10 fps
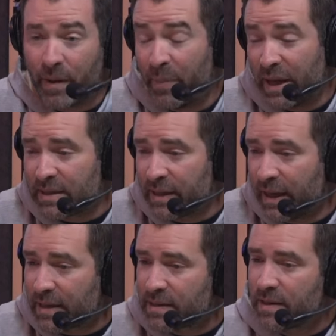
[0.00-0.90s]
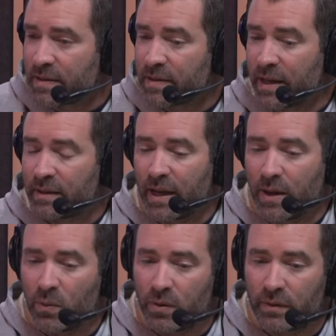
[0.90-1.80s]
best guess is that
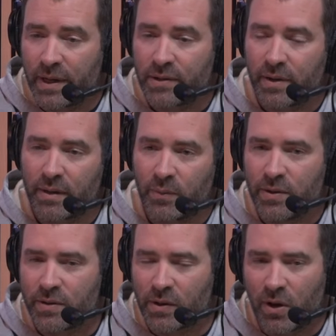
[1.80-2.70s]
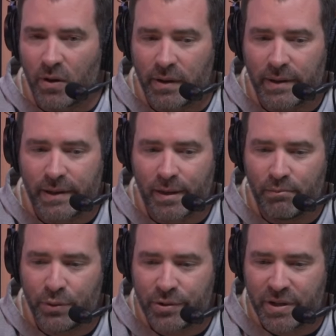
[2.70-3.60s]
they were they tried. We used to call it a, a
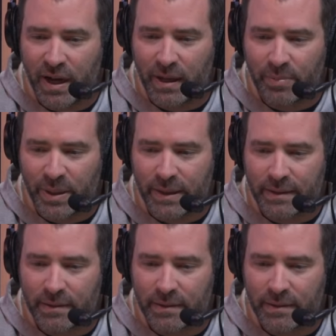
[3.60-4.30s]
moonshot punt.